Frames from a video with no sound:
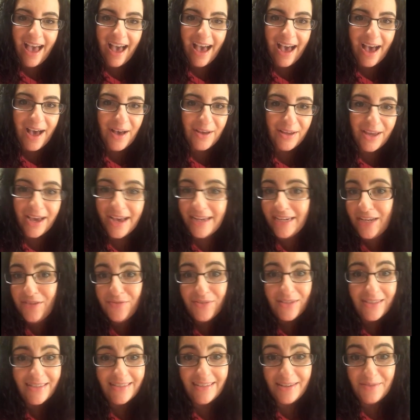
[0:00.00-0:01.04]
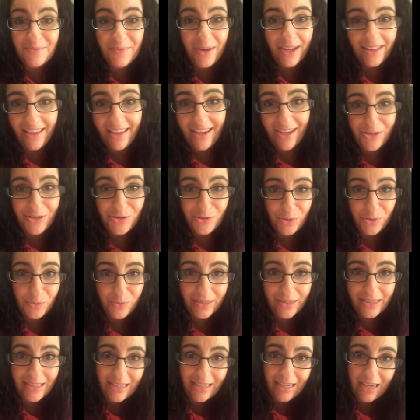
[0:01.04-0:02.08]
Can't even sit in my lounge room
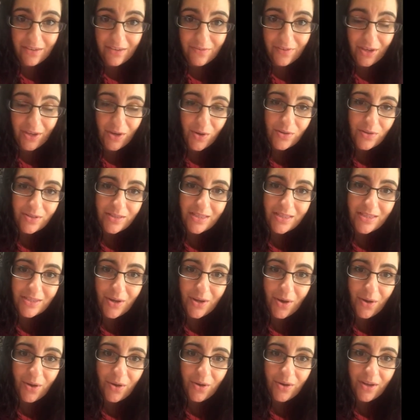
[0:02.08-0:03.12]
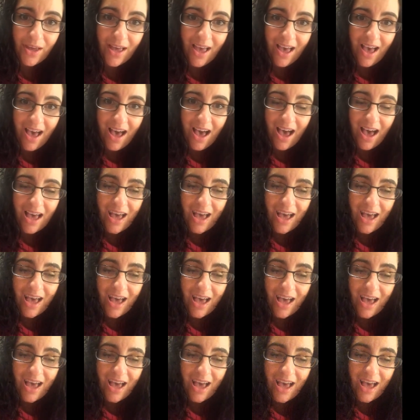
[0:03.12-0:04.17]
with the TV on. So I
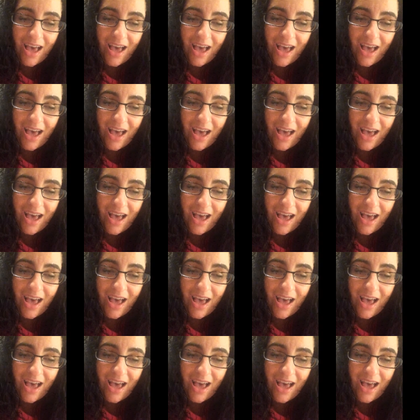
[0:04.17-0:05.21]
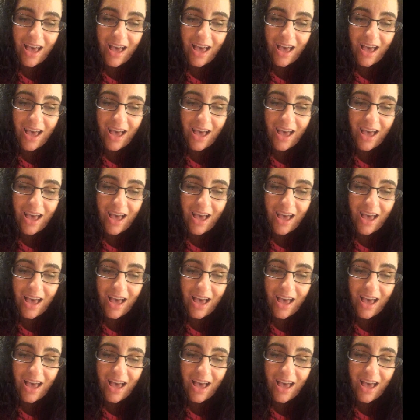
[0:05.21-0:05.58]
think it's just a big part.